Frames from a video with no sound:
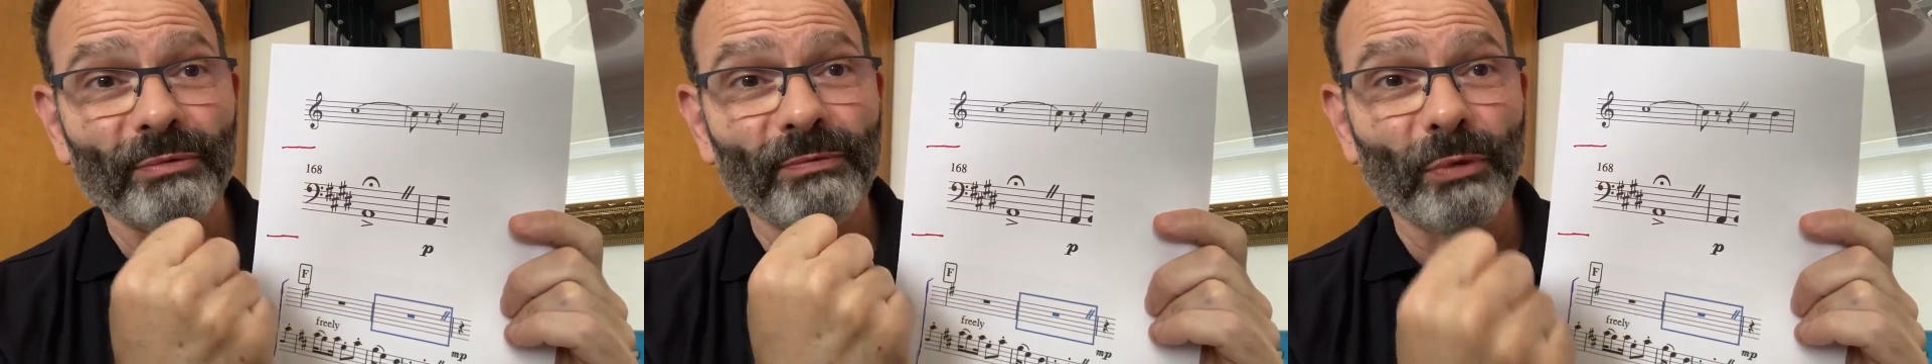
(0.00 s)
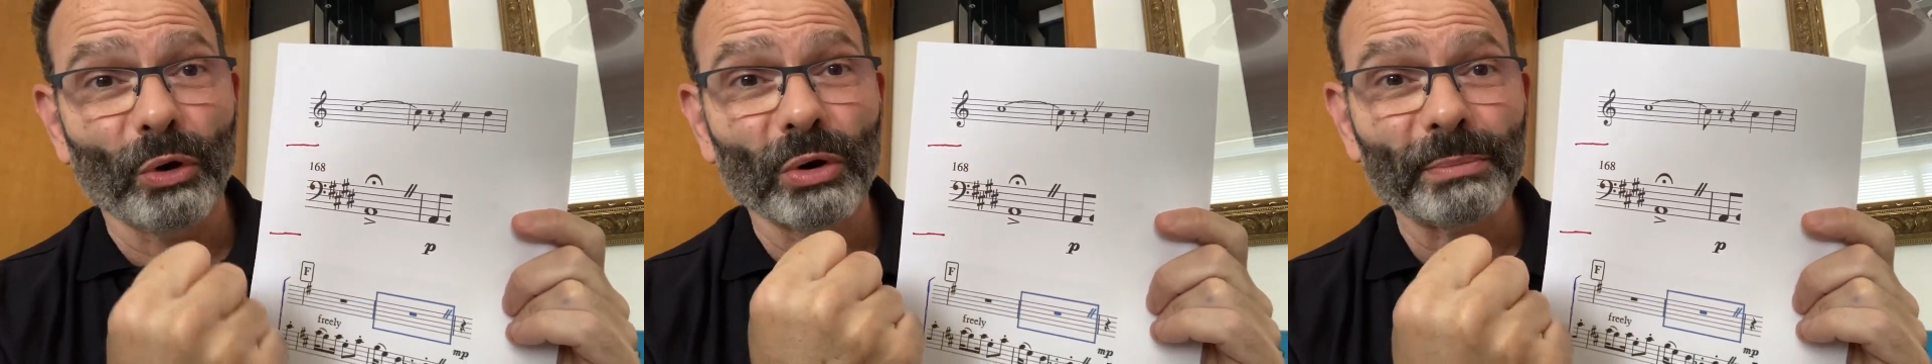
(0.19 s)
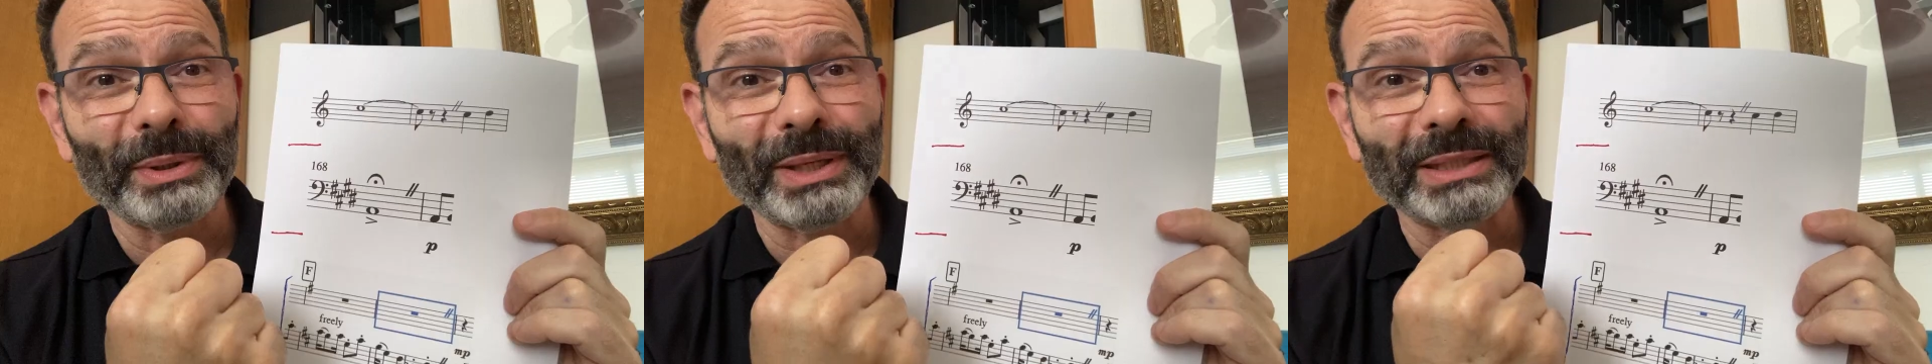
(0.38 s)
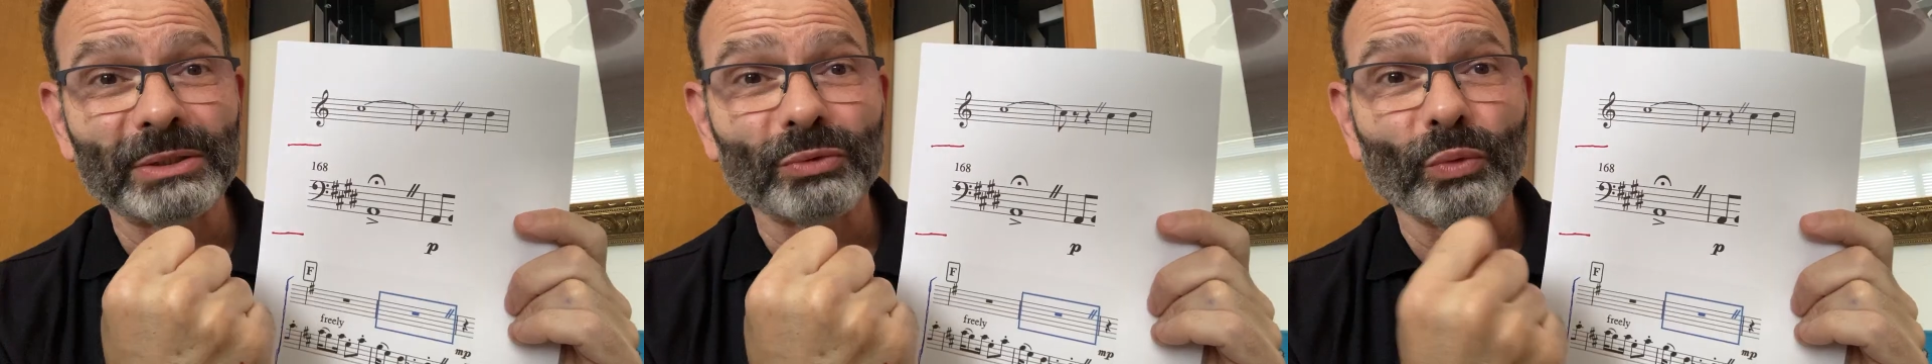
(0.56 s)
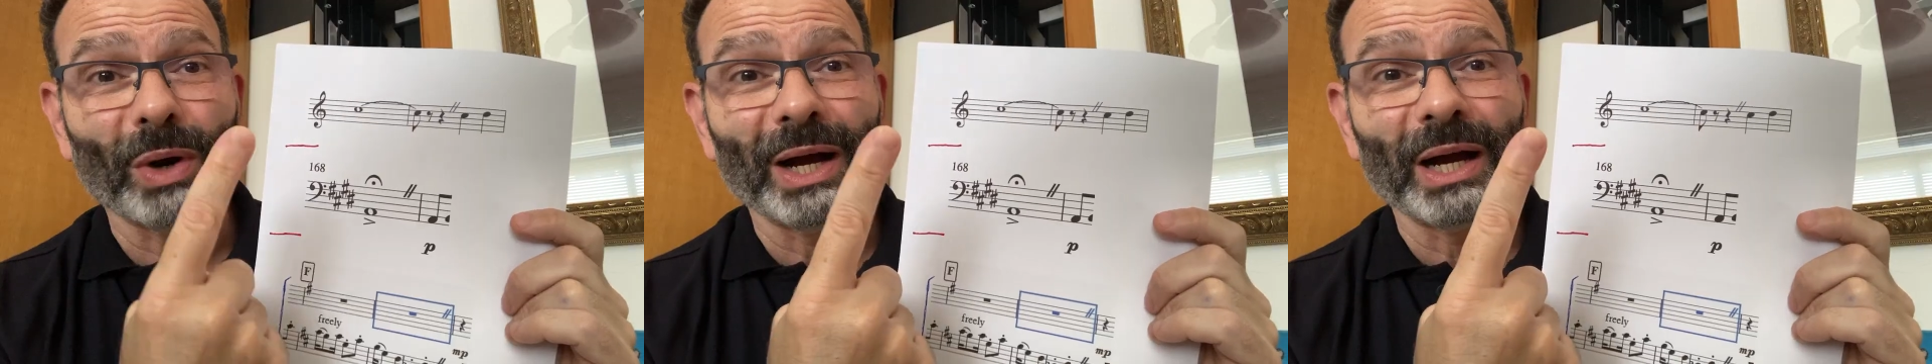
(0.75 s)
4
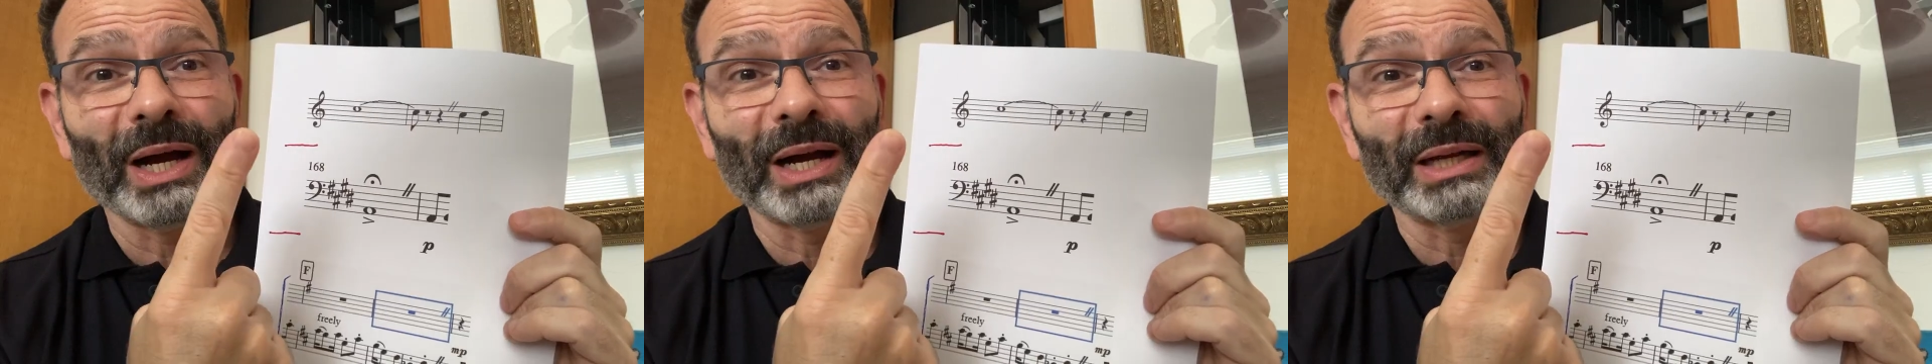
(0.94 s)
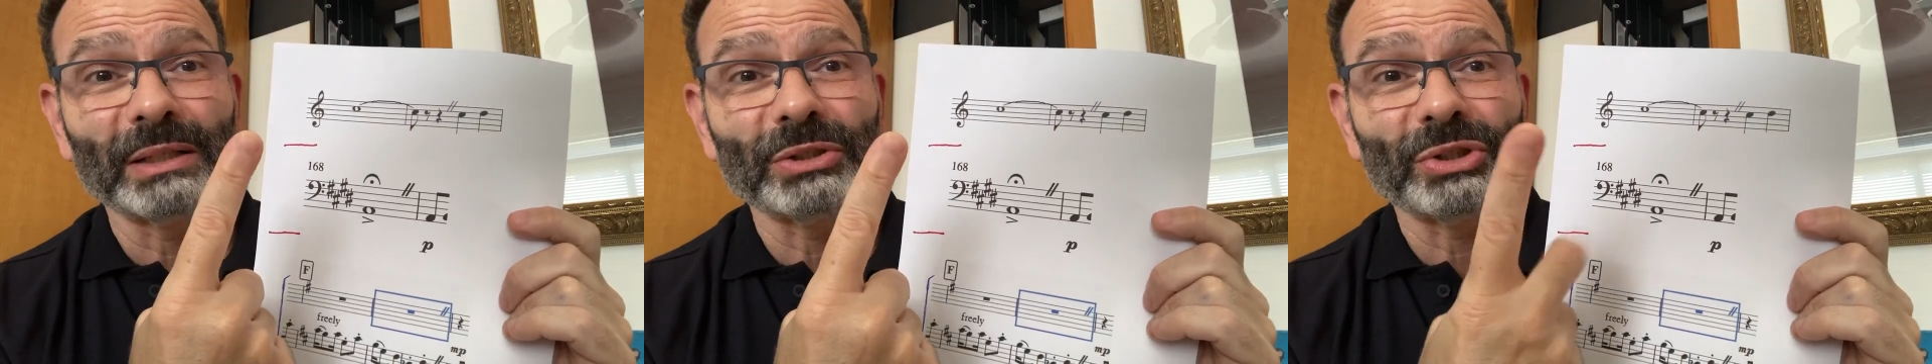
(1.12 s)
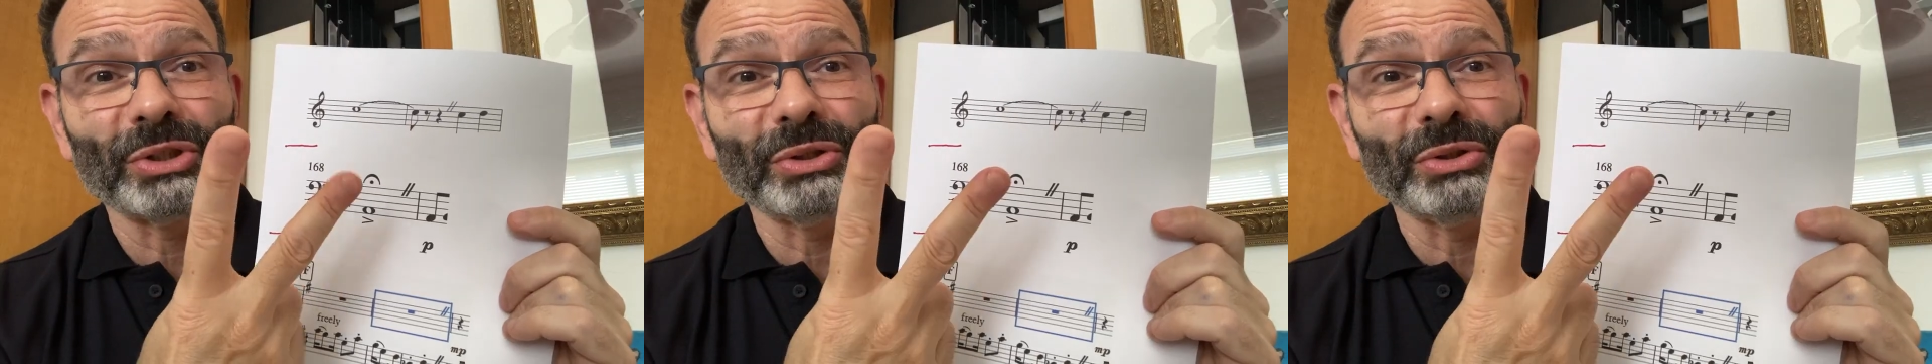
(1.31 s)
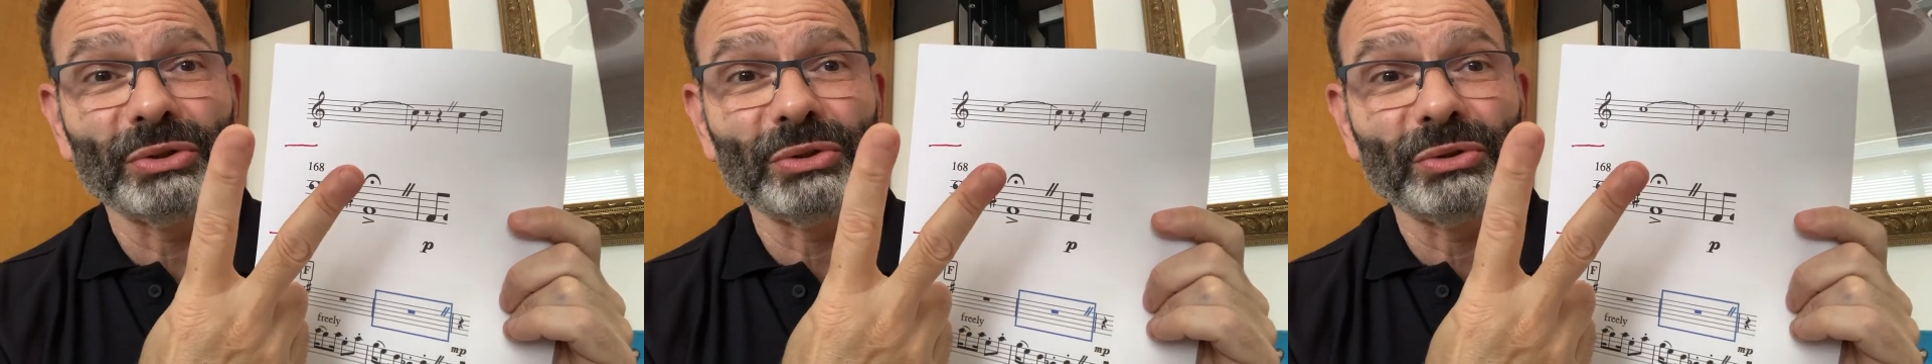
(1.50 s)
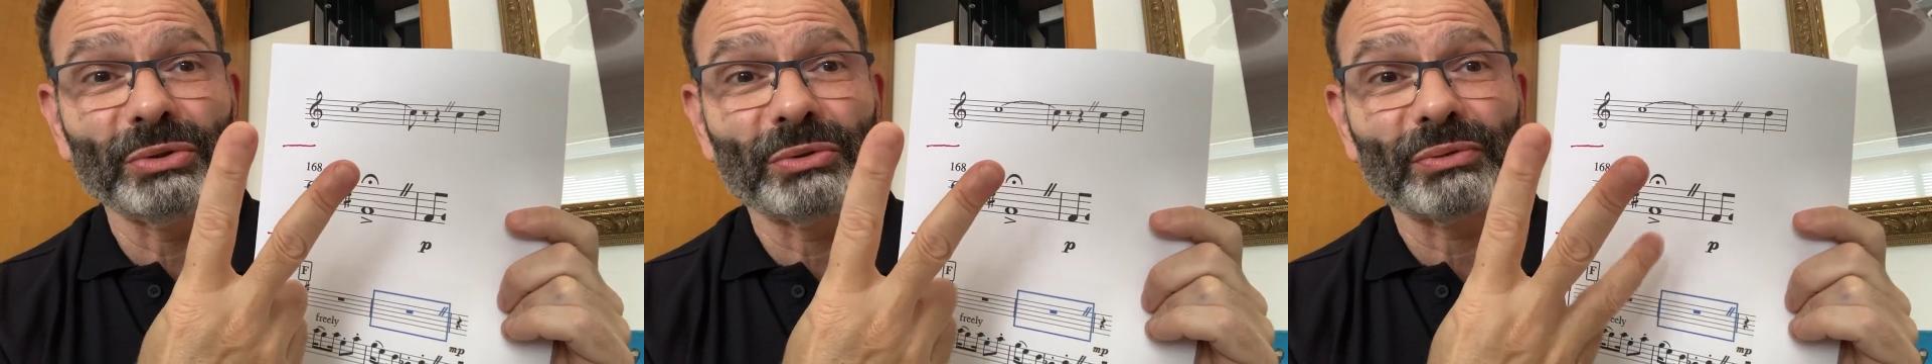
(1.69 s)
beats. 1, 2,